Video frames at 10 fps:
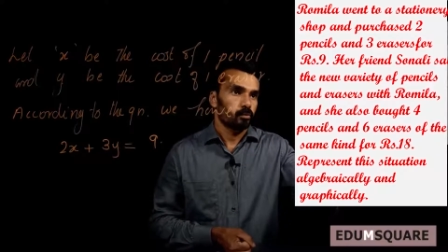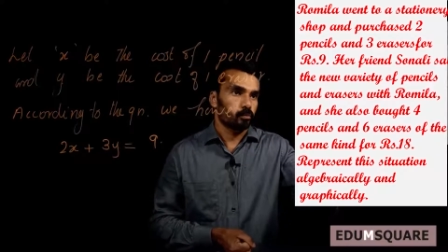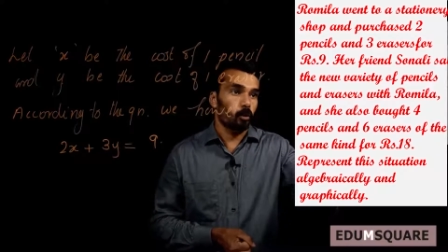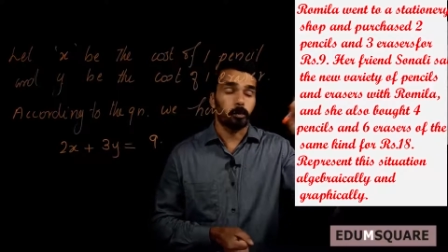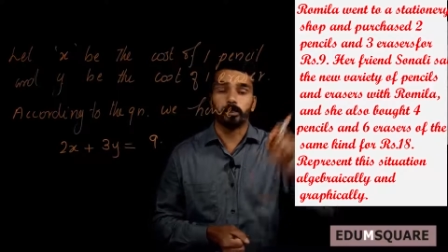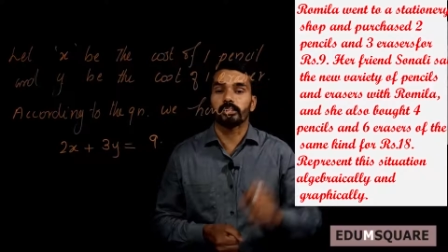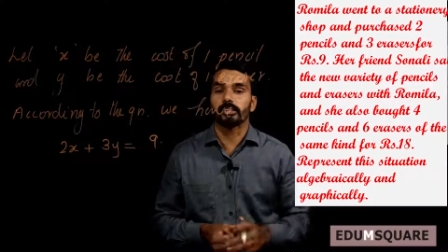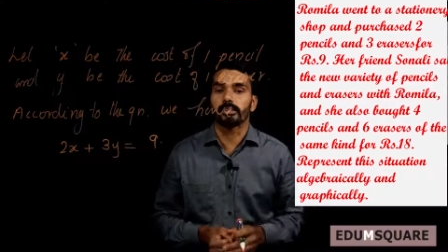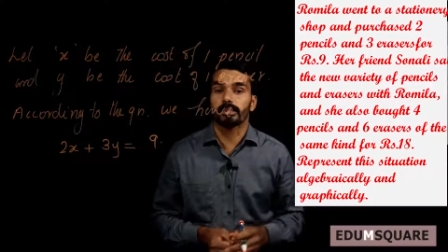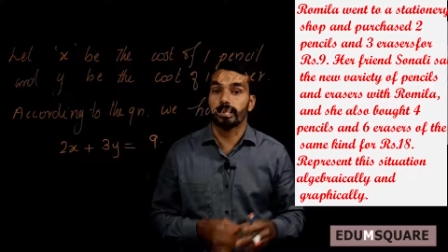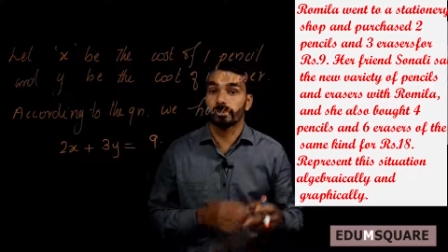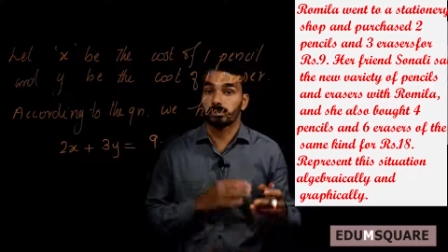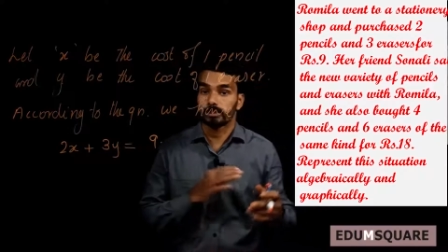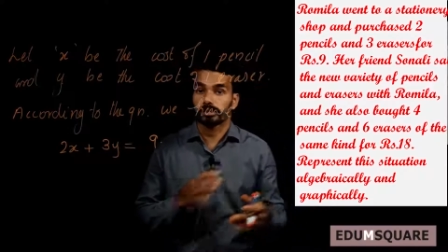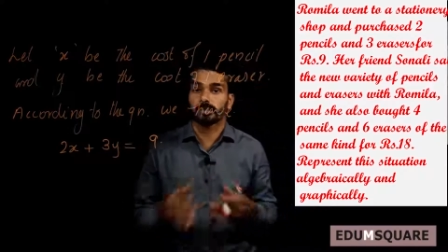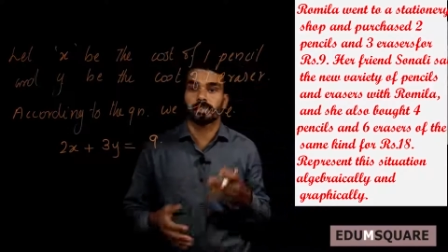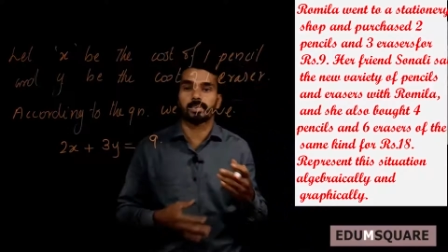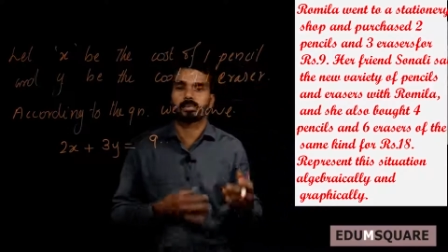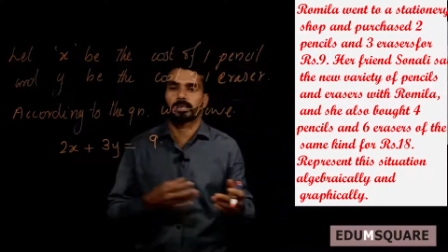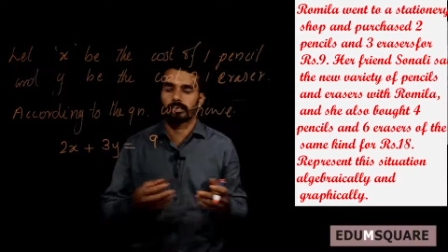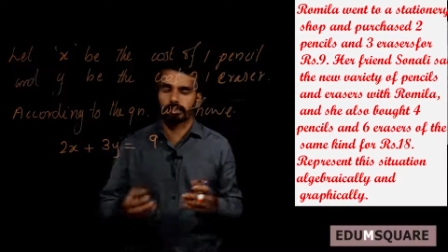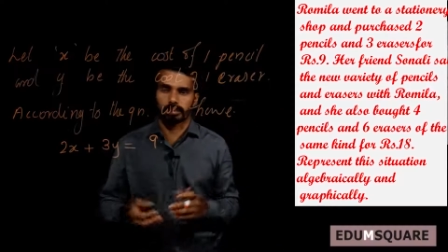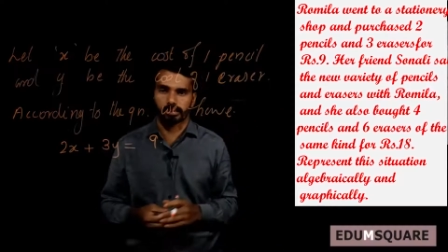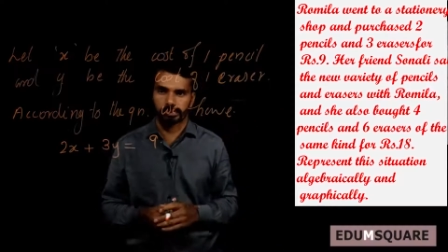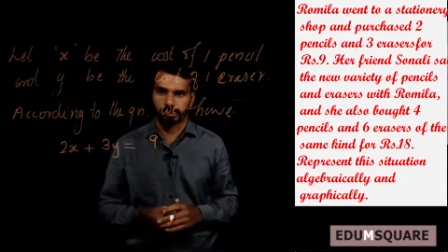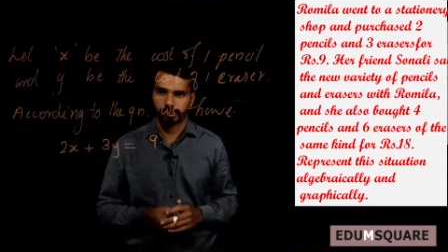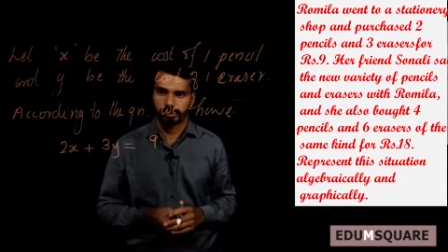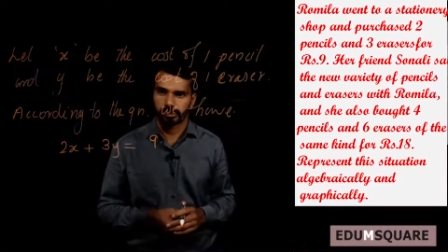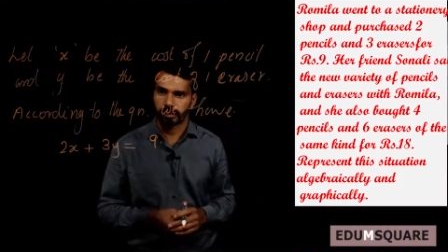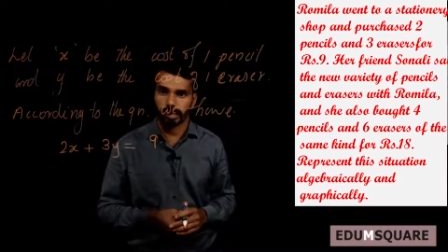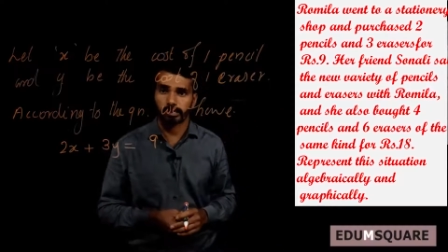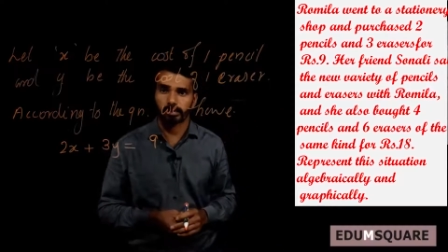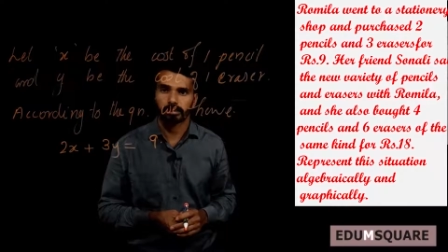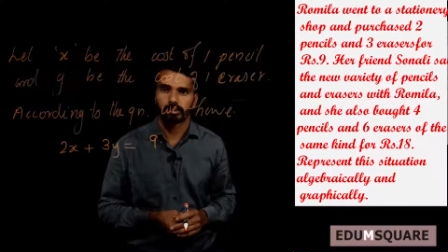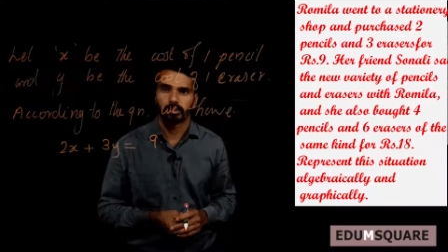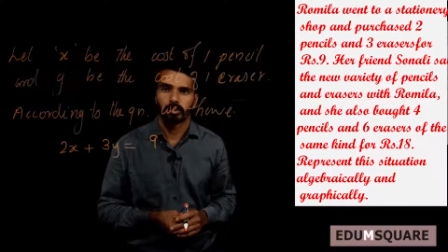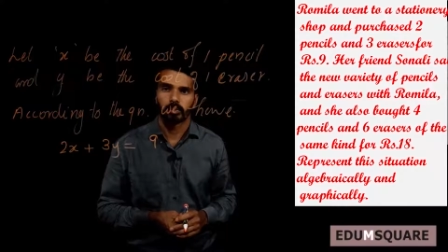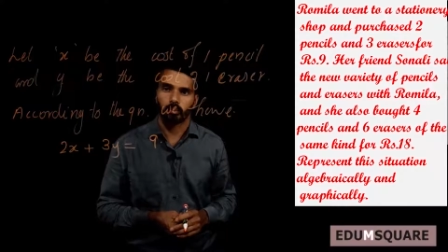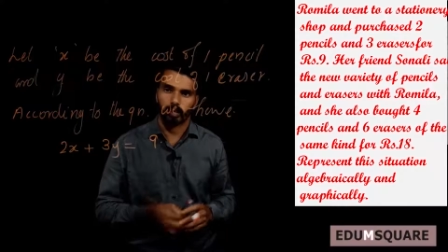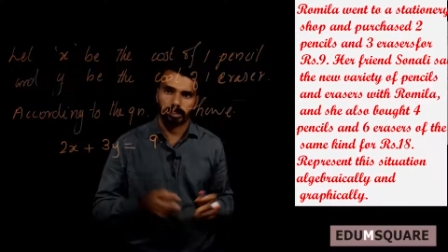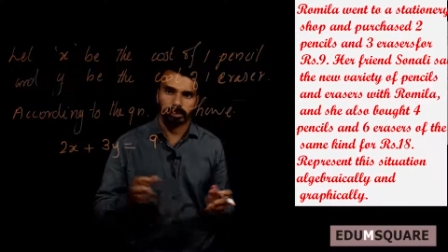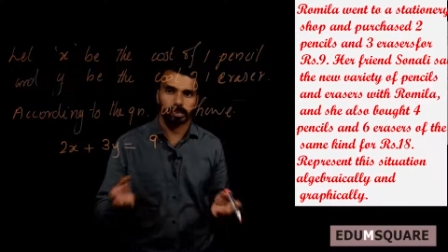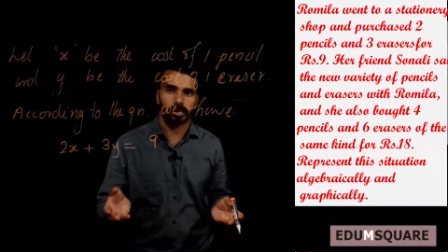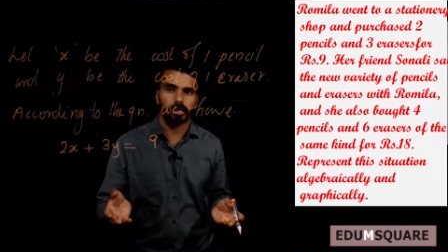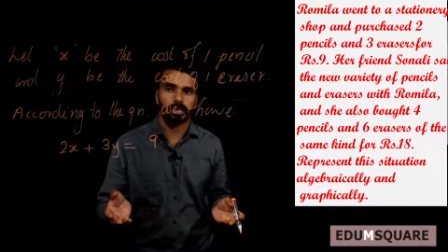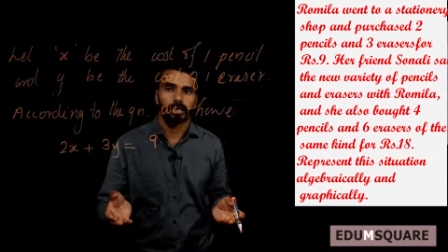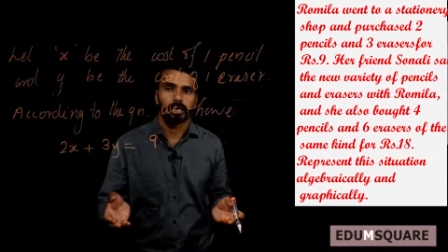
4 pencils and 6 erasers, right? When she